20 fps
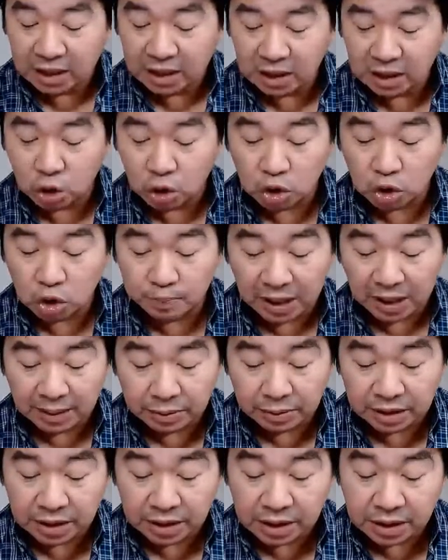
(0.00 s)
You should be able
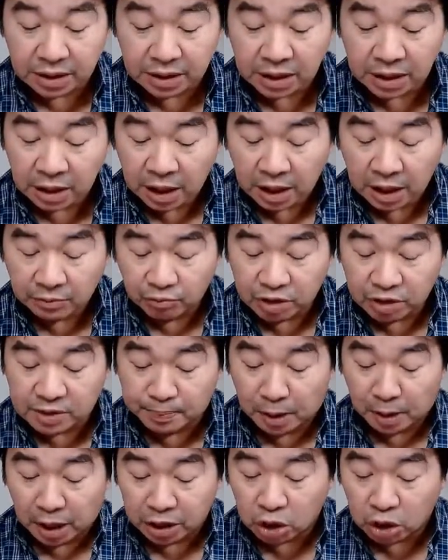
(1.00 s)
to respond